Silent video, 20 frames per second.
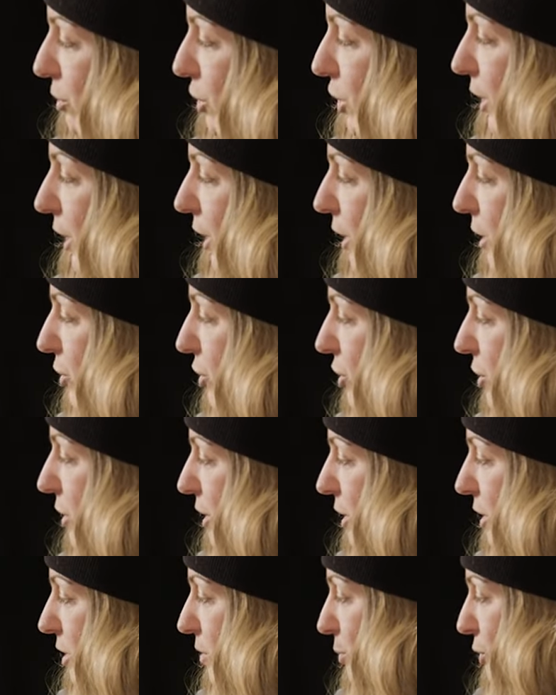changed
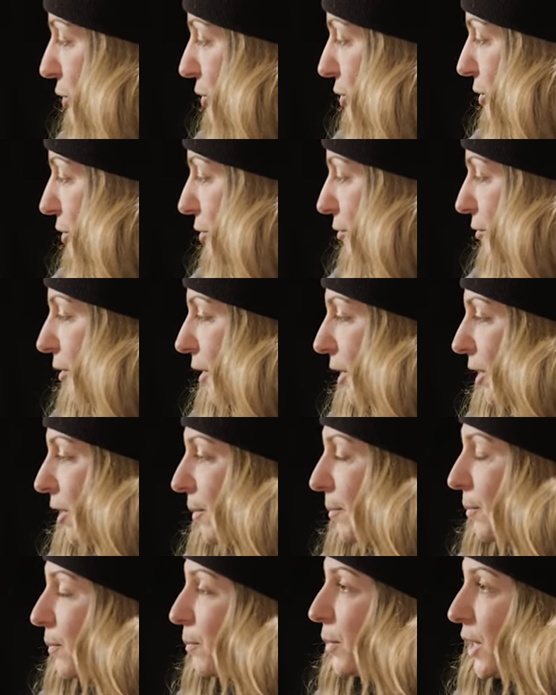this boot
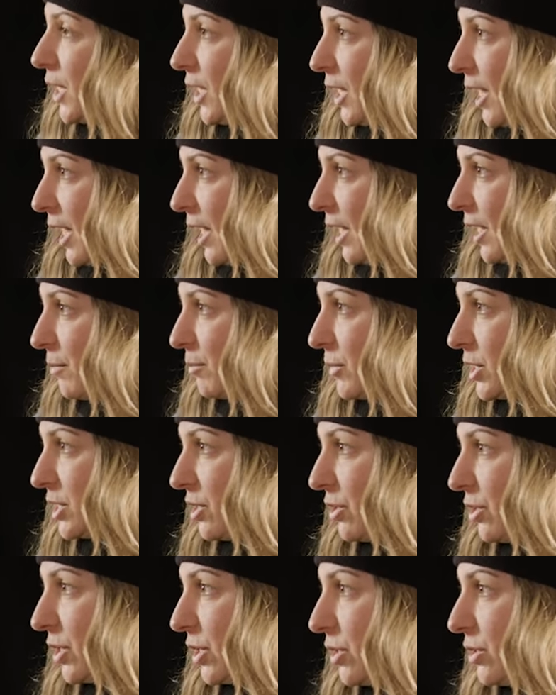from PA
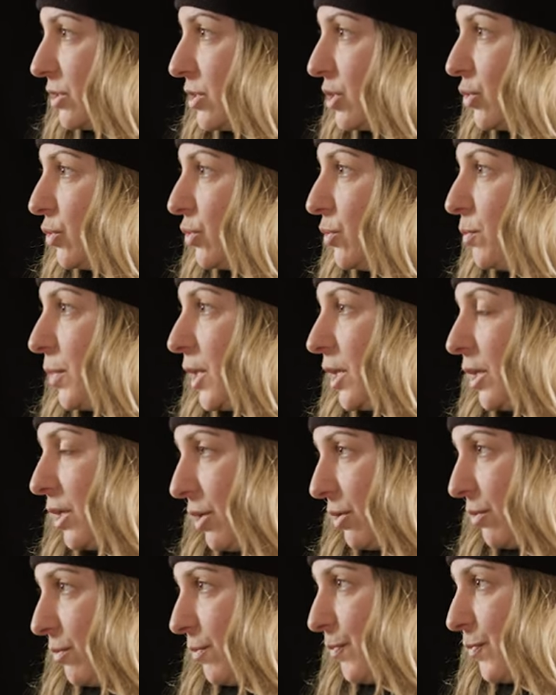material to
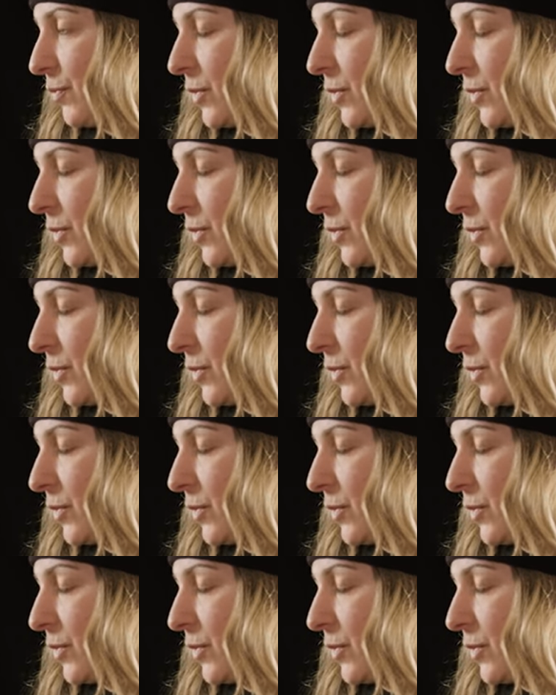PU.